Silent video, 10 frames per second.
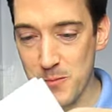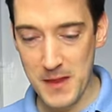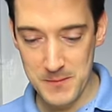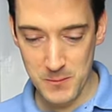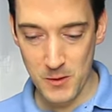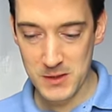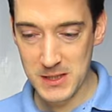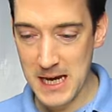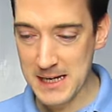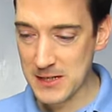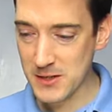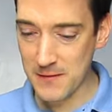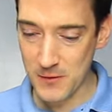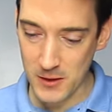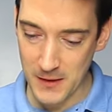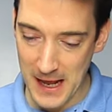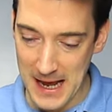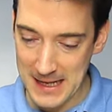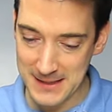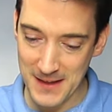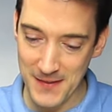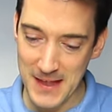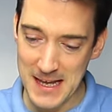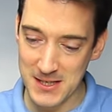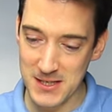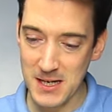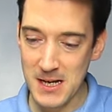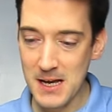put them to one side. Let's just have a look at this.